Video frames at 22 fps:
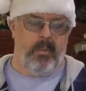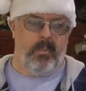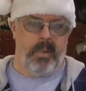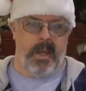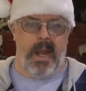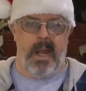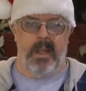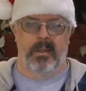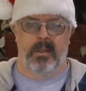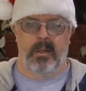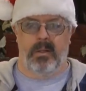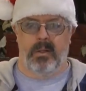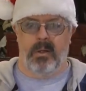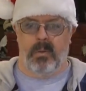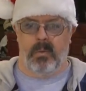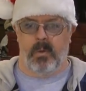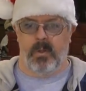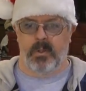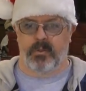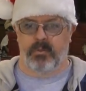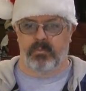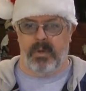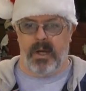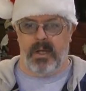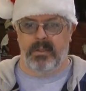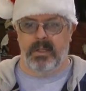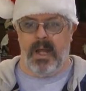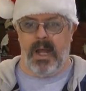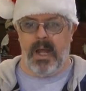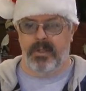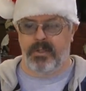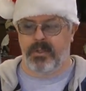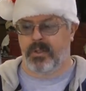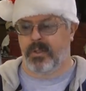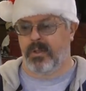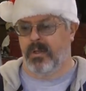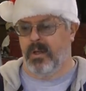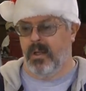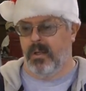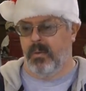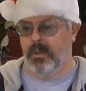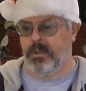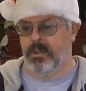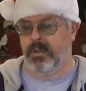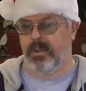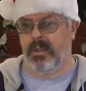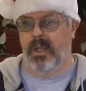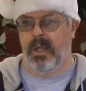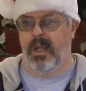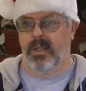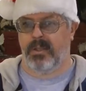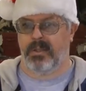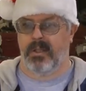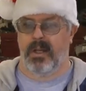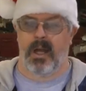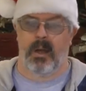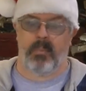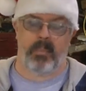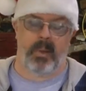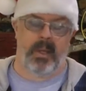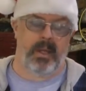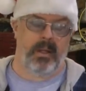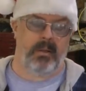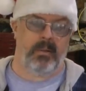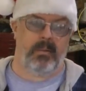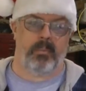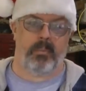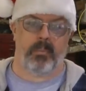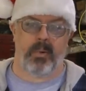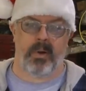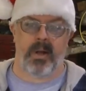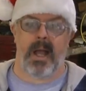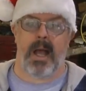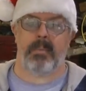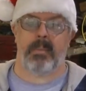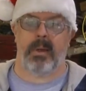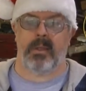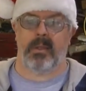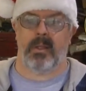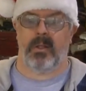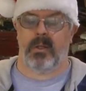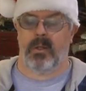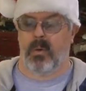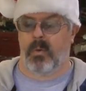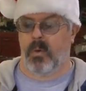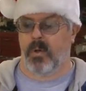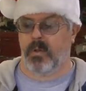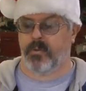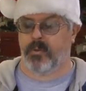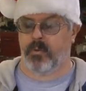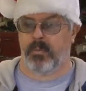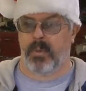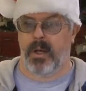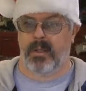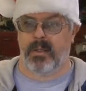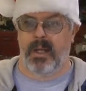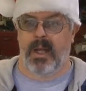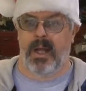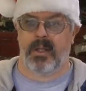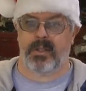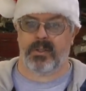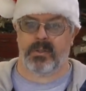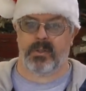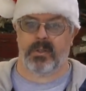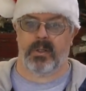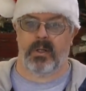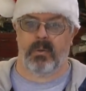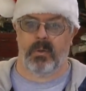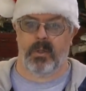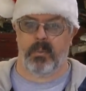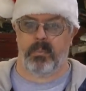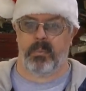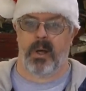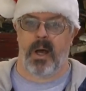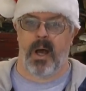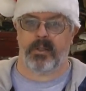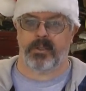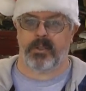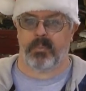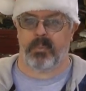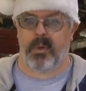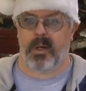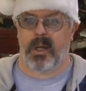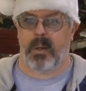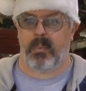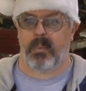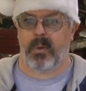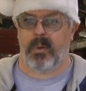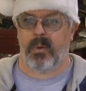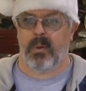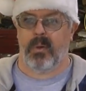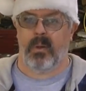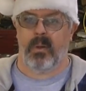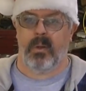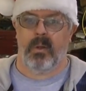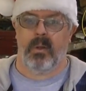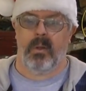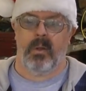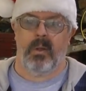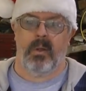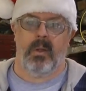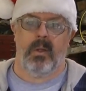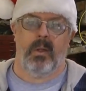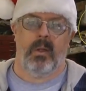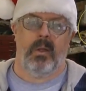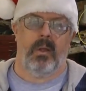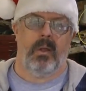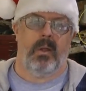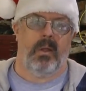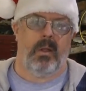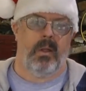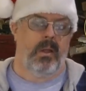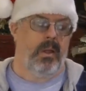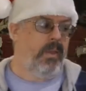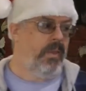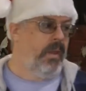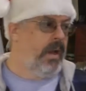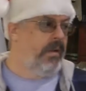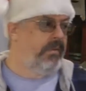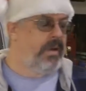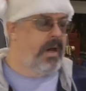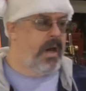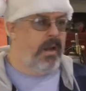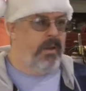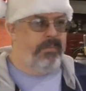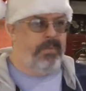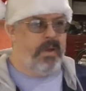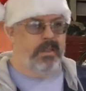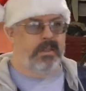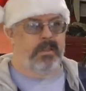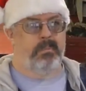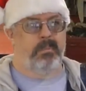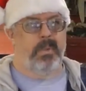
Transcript: painting the doors for my dad's truck, which you can't, it's not painting, priming the doors for my dad's truck with epoxy primer. And then I've got to fix a